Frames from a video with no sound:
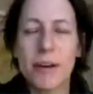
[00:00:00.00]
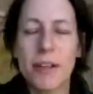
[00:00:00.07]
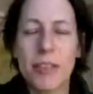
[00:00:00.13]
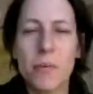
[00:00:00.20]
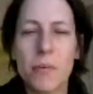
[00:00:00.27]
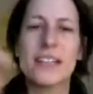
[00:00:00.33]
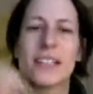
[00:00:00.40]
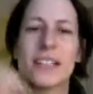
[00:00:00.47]
some
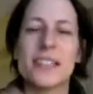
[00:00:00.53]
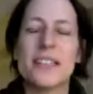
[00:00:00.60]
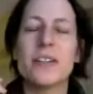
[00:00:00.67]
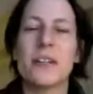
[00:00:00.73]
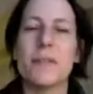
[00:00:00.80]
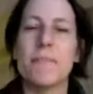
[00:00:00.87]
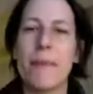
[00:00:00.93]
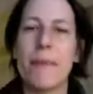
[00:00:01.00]
other ways that you
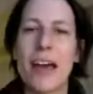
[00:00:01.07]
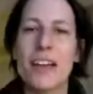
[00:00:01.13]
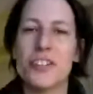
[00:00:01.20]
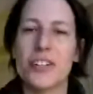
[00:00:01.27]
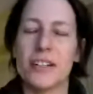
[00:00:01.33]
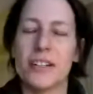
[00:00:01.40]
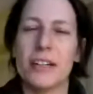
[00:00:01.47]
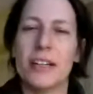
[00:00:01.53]
could
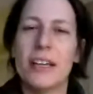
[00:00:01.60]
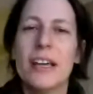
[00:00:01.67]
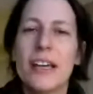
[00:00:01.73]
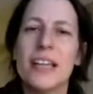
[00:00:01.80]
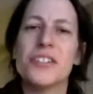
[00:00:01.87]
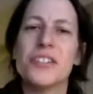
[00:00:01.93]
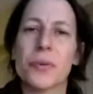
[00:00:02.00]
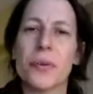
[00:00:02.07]
imagine
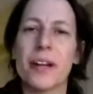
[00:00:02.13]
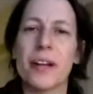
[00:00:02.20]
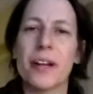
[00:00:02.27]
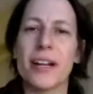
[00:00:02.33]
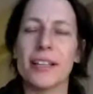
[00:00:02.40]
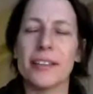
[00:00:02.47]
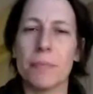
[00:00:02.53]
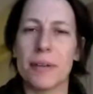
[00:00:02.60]

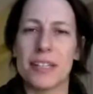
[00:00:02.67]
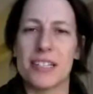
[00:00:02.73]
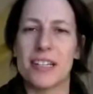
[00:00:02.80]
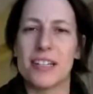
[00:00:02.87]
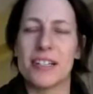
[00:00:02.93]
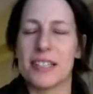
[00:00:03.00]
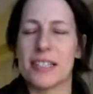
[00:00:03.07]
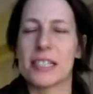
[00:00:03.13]
integrating
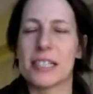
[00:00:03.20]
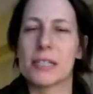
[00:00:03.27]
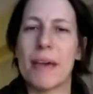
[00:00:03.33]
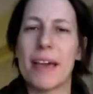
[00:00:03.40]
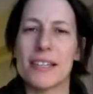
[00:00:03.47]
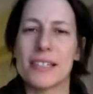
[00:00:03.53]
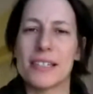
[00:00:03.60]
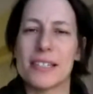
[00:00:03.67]
littleBits into the
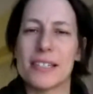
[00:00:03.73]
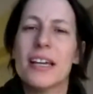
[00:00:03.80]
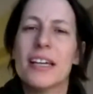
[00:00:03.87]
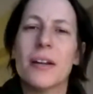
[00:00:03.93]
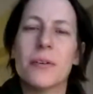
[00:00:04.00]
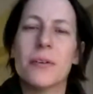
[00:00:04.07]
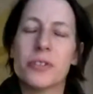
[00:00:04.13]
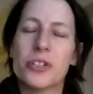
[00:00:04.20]
space?
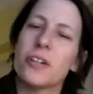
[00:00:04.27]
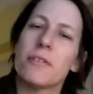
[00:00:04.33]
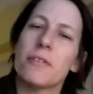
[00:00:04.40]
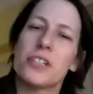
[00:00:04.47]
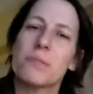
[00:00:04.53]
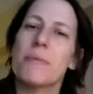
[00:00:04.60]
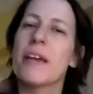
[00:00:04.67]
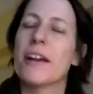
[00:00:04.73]
Should
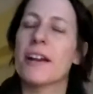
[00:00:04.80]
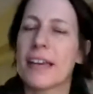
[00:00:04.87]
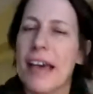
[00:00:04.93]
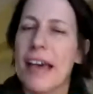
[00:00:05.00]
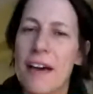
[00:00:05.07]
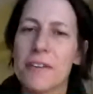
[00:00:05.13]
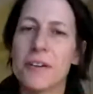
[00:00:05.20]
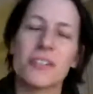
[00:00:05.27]
it just be on a
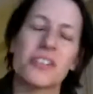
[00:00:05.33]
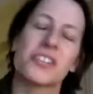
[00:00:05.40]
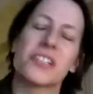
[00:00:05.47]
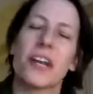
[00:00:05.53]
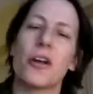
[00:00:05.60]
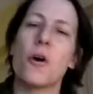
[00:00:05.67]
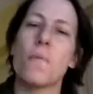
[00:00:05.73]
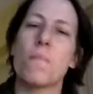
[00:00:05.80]
counter,
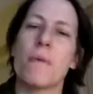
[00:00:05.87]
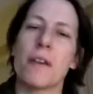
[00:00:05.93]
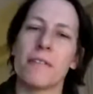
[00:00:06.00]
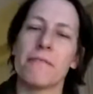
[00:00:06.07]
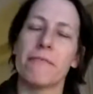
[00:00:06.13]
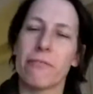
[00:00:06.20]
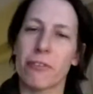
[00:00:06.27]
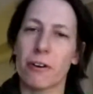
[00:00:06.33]
just kind of
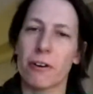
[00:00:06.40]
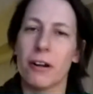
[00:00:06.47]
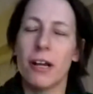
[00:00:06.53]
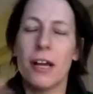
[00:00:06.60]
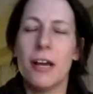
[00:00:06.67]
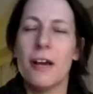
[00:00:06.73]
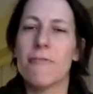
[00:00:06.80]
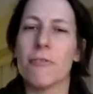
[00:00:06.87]
open for
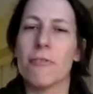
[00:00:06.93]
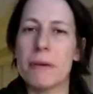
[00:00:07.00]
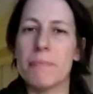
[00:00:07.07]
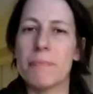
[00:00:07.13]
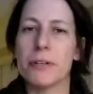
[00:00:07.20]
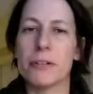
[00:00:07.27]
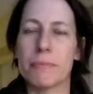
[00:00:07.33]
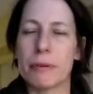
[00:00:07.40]

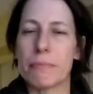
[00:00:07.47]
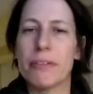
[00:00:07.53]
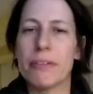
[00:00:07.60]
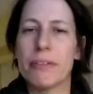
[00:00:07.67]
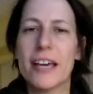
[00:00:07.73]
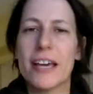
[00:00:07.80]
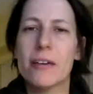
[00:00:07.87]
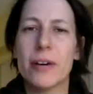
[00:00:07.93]
people to be
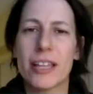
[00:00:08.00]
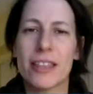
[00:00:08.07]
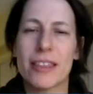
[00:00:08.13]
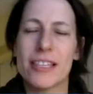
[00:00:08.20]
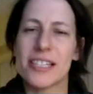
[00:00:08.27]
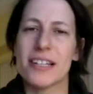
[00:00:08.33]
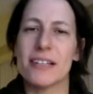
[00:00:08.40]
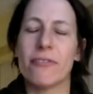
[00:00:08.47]
playing with?
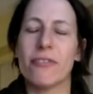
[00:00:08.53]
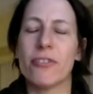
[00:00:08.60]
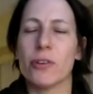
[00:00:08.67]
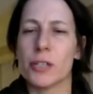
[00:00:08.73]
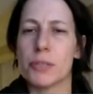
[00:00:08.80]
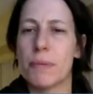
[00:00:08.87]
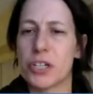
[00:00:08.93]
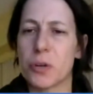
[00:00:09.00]
Is it
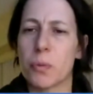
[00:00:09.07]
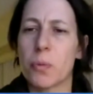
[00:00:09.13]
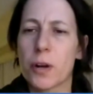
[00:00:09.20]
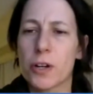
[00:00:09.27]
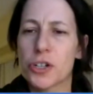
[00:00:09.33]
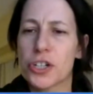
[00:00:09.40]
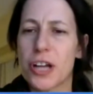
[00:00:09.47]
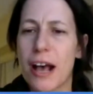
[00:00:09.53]
for special
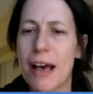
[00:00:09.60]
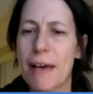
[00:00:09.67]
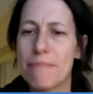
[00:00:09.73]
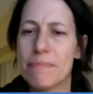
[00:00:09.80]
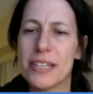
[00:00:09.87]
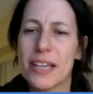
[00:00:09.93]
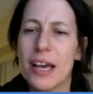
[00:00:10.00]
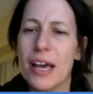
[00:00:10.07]

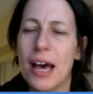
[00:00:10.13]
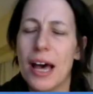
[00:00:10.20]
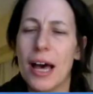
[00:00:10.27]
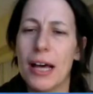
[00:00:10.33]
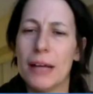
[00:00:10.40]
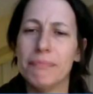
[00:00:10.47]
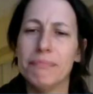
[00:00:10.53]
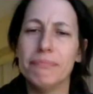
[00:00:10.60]
workshops?
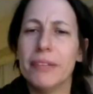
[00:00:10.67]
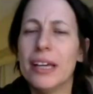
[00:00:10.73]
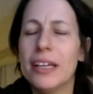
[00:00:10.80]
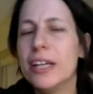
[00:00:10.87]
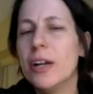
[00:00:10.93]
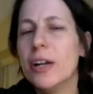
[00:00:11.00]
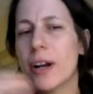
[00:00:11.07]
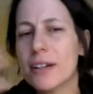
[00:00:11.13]
What
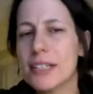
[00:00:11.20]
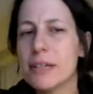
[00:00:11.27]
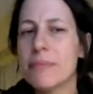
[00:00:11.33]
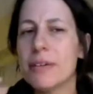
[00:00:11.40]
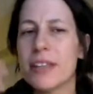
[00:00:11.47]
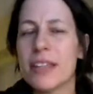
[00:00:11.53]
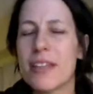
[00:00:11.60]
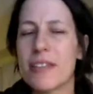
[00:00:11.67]
are some
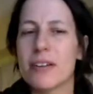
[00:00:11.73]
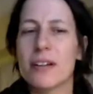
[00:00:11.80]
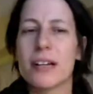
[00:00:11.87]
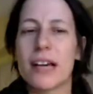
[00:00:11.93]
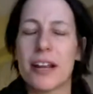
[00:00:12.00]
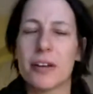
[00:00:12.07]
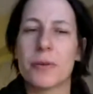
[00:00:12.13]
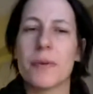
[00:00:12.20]
of the other
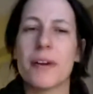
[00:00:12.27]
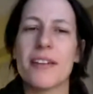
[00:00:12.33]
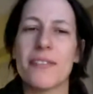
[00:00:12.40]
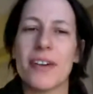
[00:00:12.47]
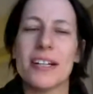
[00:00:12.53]
kind of creative